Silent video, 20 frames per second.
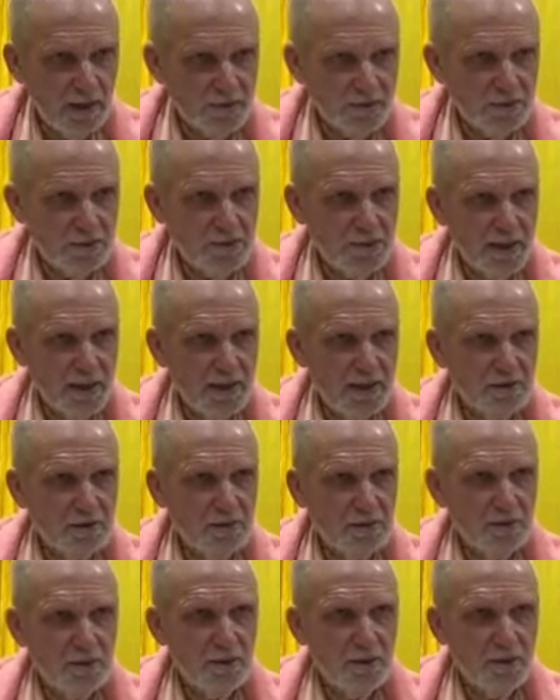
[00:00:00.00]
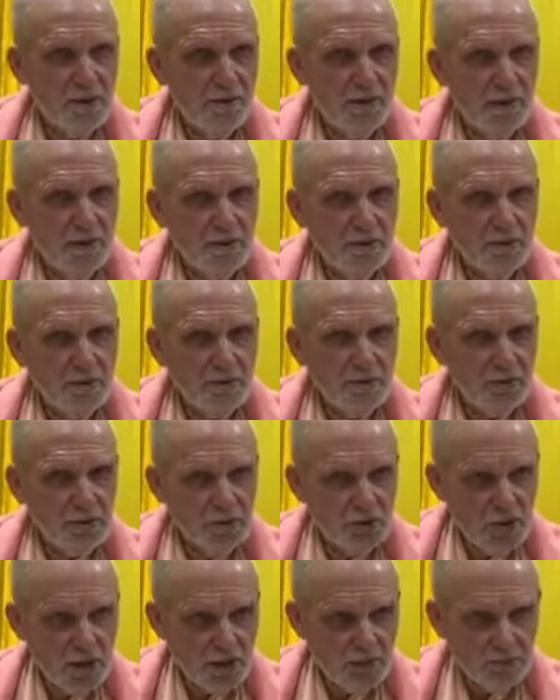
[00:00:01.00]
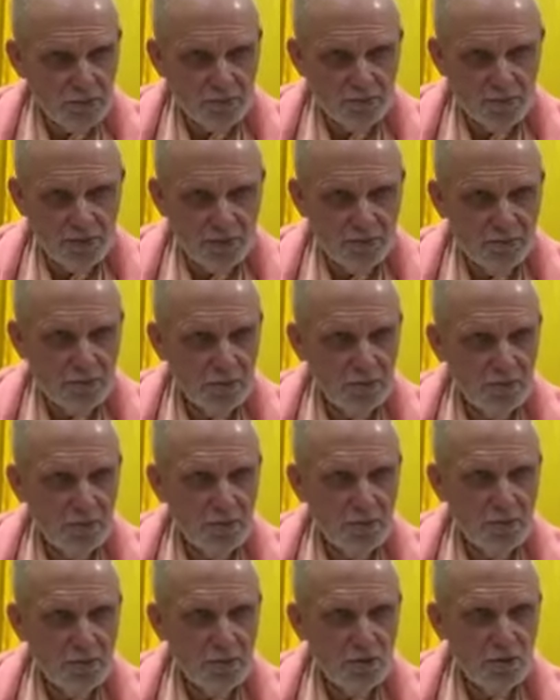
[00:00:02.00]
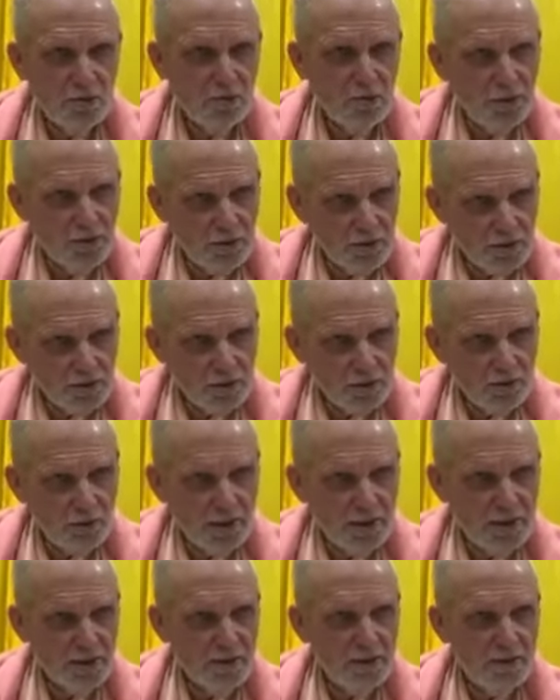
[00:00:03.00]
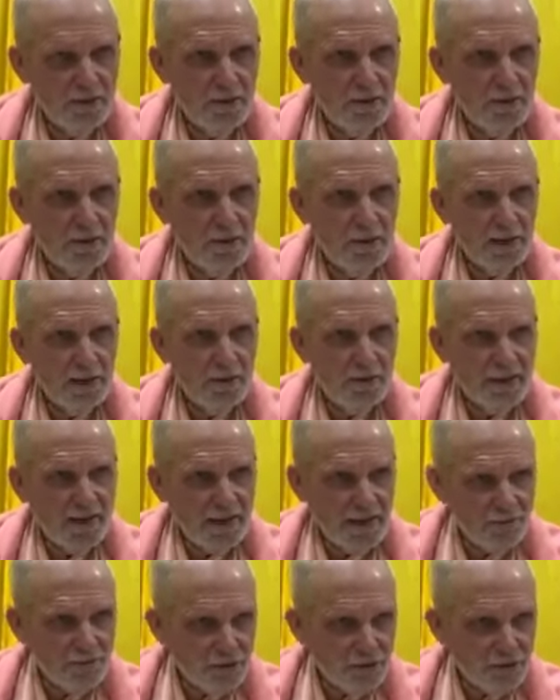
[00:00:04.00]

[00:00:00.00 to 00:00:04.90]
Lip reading: understand that the general people who are not awake, and they